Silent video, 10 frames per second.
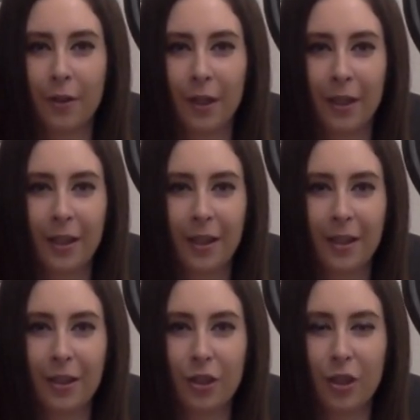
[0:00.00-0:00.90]
Like,
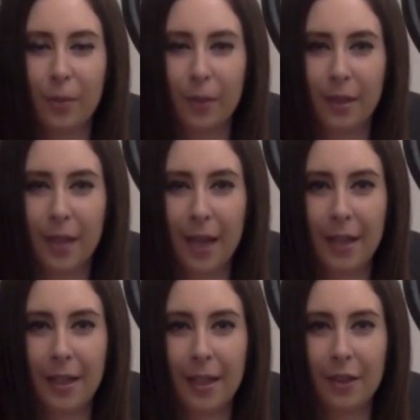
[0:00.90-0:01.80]
she's
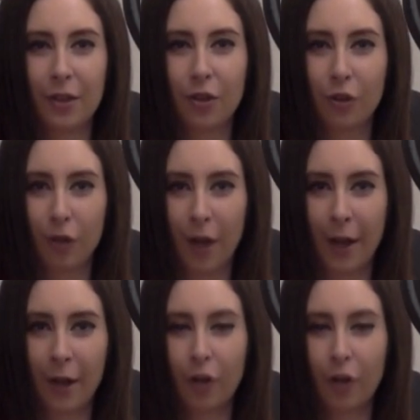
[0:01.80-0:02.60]
pretending to cry.